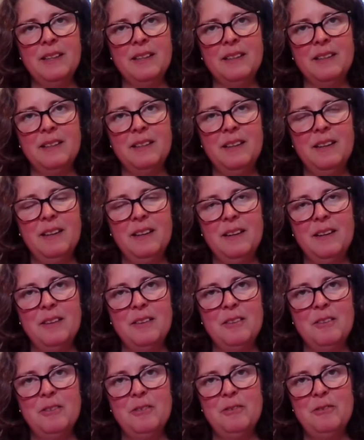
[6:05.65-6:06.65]
can kind
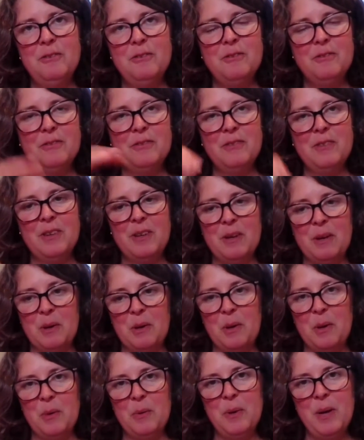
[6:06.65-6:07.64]
of
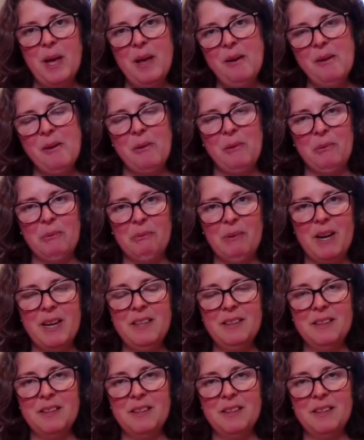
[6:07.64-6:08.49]
go down, right?